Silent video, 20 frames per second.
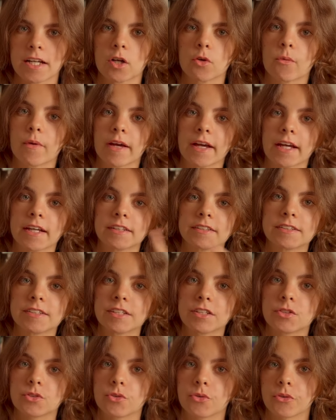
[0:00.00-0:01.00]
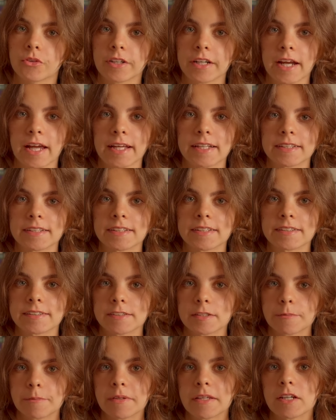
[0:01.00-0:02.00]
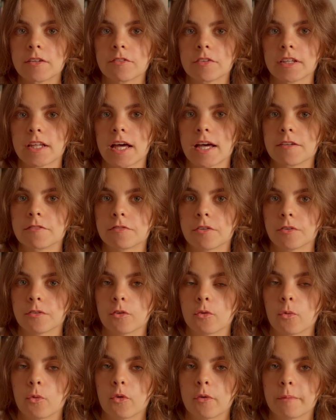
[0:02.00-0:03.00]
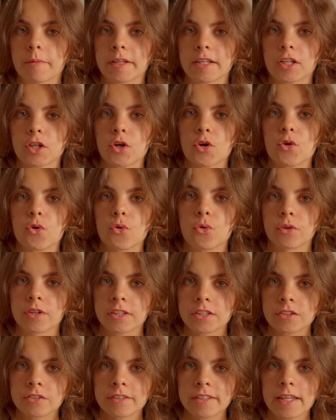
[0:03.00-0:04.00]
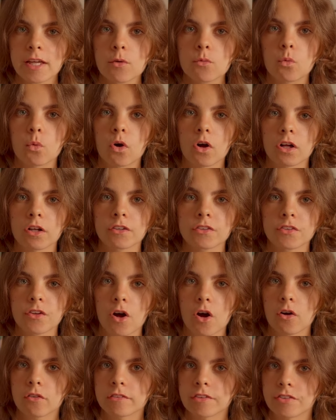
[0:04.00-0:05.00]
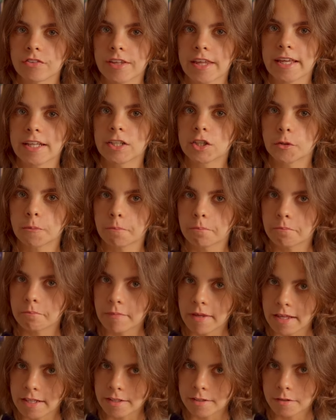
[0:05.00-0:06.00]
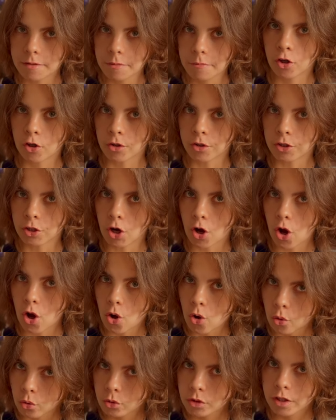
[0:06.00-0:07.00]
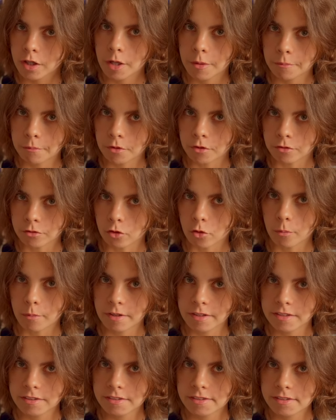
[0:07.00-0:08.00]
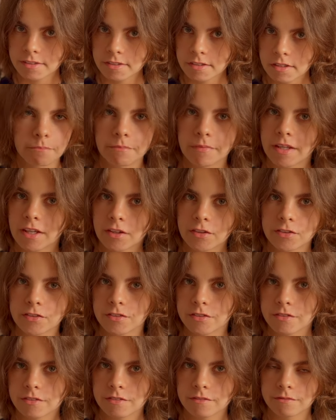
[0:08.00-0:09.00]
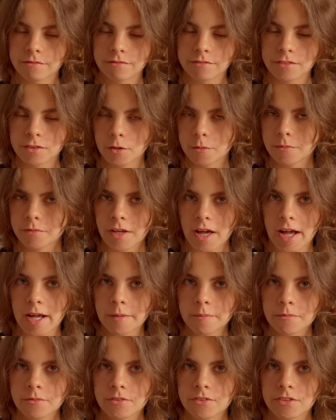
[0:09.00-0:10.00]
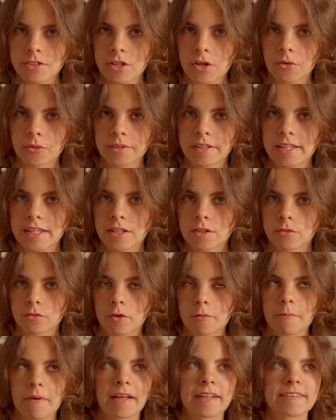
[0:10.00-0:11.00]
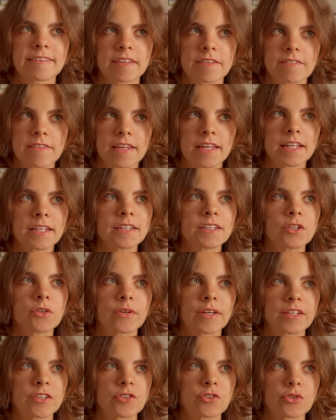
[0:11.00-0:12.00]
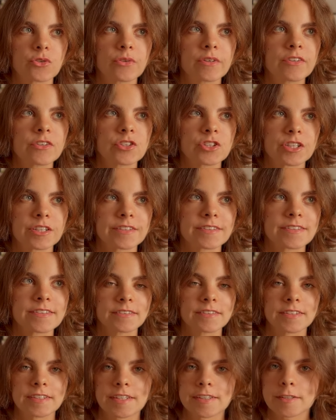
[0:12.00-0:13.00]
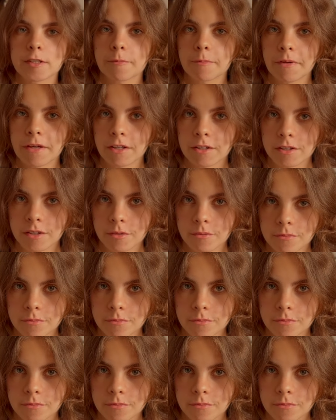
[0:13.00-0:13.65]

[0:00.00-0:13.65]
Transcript: a quick detour and speak of the life of a woman who literally walks off the stage mid her own performance. Because sometimes the only romantic thing you can do is just disappear.